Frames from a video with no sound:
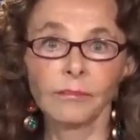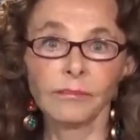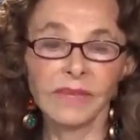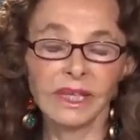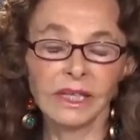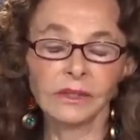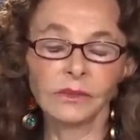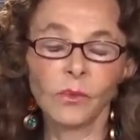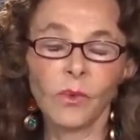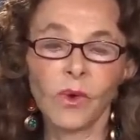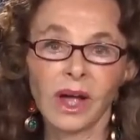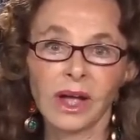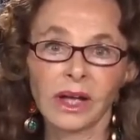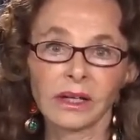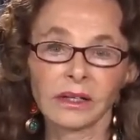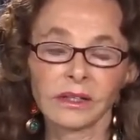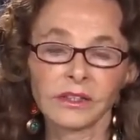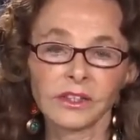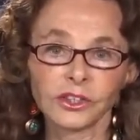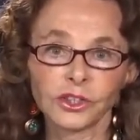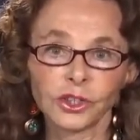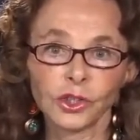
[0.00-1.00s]

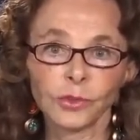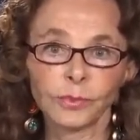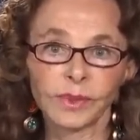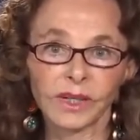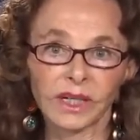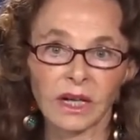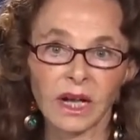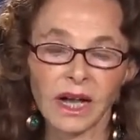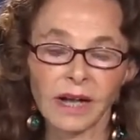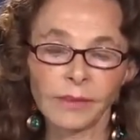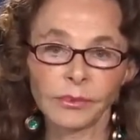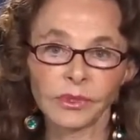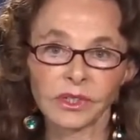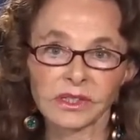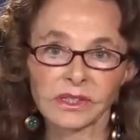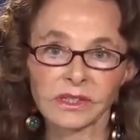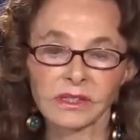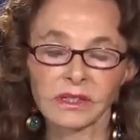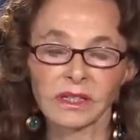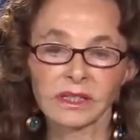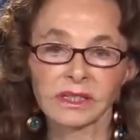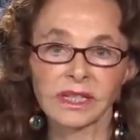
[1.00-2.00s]
Meanwhile, the
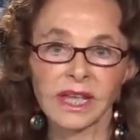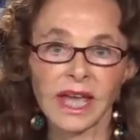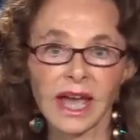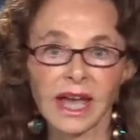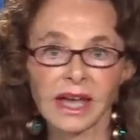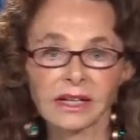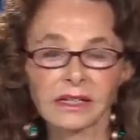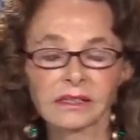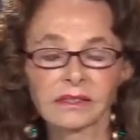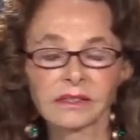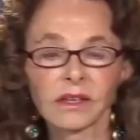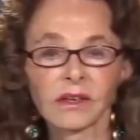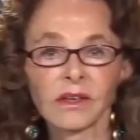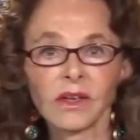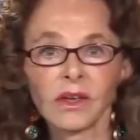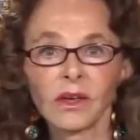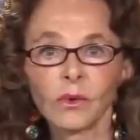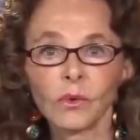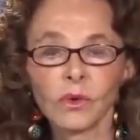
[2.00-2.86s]
chupacabras attacks